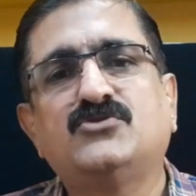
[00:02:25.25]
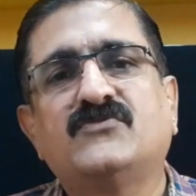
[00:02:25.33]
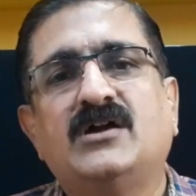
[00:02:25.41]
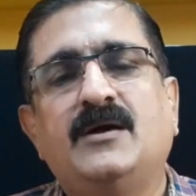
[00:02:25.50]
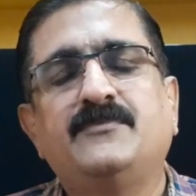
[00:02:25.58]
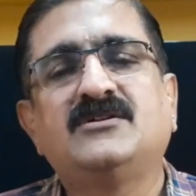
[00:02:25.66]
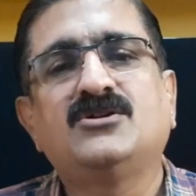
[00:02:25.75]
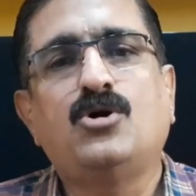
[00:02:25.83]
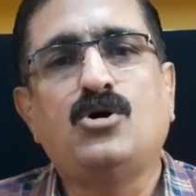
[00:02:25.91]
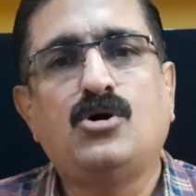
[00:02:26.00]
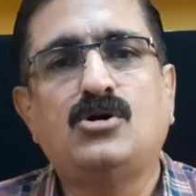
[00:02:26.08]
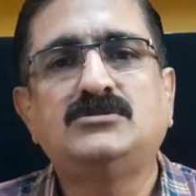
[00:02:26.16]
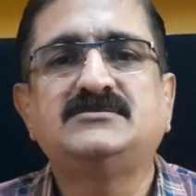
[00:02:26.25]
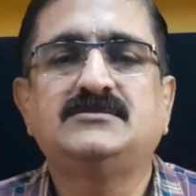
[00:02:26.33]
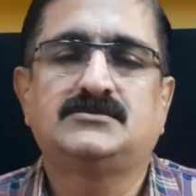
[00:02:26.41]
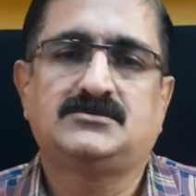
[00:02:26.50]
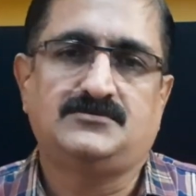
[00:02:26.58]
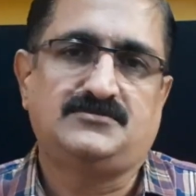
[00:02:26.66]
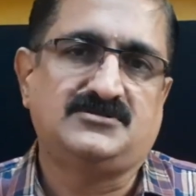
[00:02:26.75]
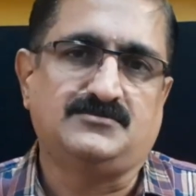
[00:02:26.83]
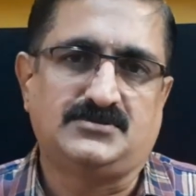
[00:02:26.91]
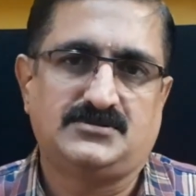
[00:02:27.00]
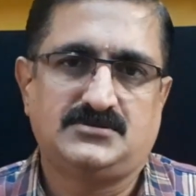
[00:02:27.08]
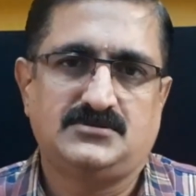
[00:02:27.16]
of having all these
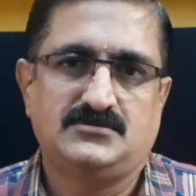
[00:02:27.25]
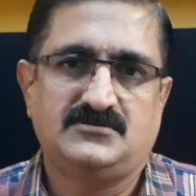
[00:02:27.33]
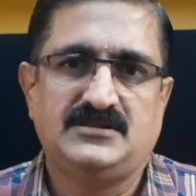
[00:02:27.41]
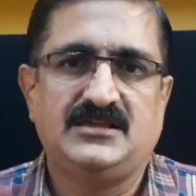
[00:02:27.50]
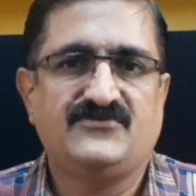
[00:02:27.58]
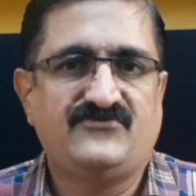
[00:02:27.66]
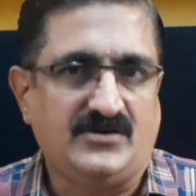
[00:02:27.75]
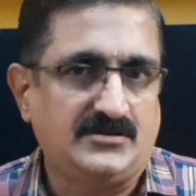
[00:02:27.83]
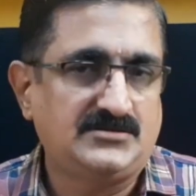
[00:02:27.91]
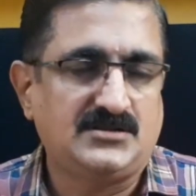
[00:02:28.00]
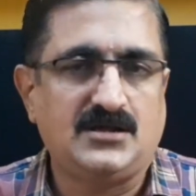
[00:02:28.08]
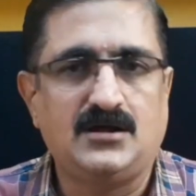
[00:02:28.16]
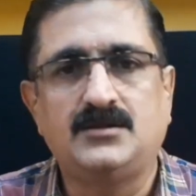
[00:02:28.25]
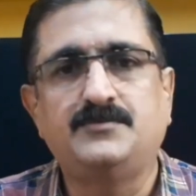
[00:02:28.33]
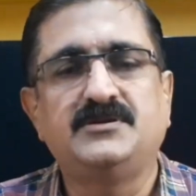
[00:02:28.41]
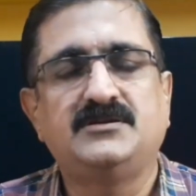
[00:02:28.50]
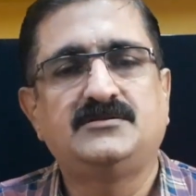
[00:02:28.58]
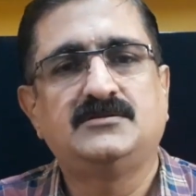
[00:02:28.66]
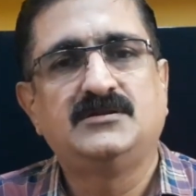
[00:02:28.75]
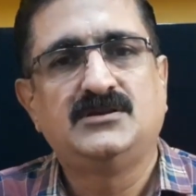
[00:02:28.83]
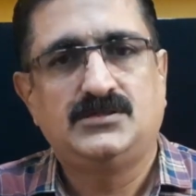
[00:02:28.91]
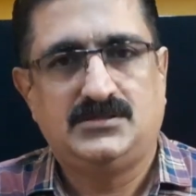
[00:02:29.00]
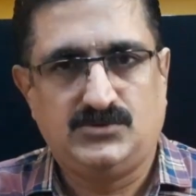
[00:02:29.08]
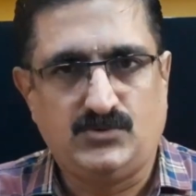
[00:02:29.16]
symptoms like faster heartbeat,
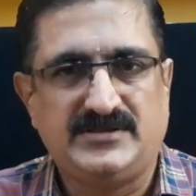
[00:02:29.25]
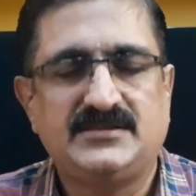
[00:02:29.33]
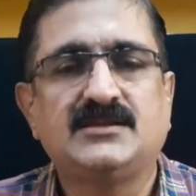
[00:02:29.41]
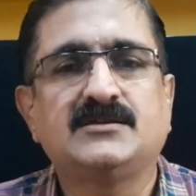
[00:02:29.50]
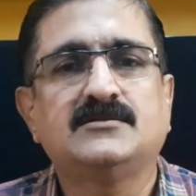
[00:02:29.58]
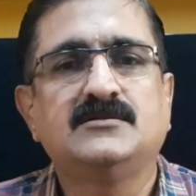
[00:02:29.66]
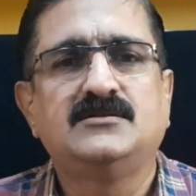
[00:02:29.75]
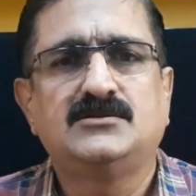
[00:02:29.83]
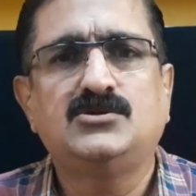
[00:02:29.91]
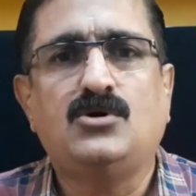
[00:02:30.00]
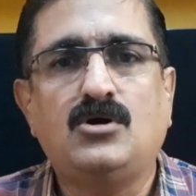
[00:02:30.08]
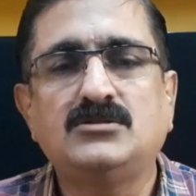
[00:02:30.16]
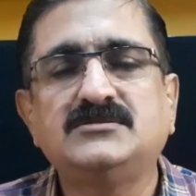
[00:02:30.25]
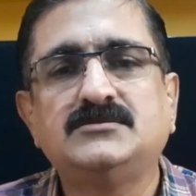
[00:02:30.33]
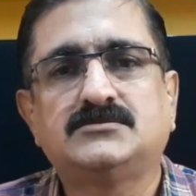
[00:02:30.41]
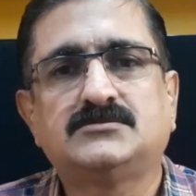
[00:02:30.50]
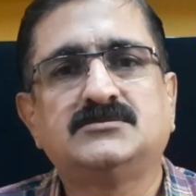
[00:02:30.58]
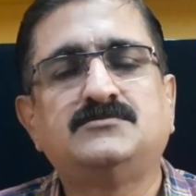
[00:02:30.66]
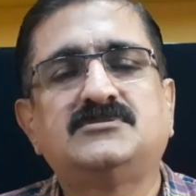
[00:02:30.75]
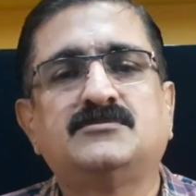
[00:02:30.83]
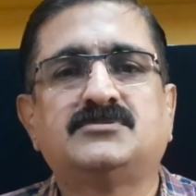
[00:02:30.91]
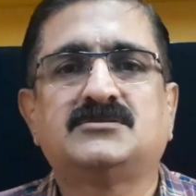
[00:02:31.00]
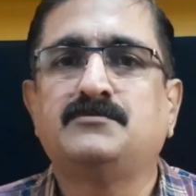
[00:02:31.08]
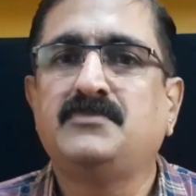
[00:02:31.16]
sweating, all these
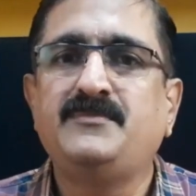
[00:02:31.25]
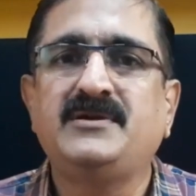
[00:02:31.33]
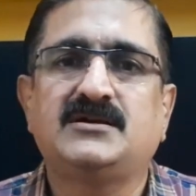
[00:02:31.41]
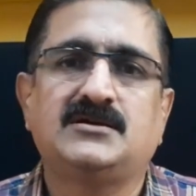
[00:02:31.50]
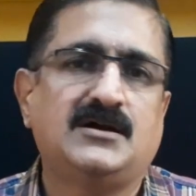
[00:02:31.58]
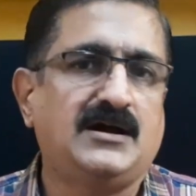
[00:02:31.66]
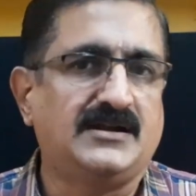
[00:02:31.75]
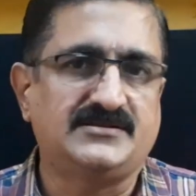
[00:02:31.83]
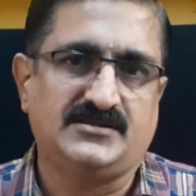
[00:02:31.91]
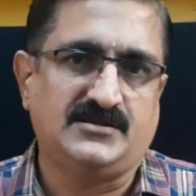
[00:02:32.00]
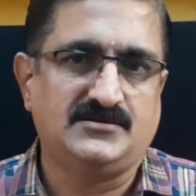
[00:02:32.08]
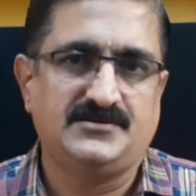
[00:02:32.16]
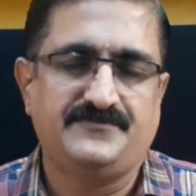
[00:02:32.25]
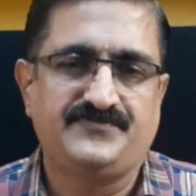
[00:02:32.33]
symptoms mimic heart attack.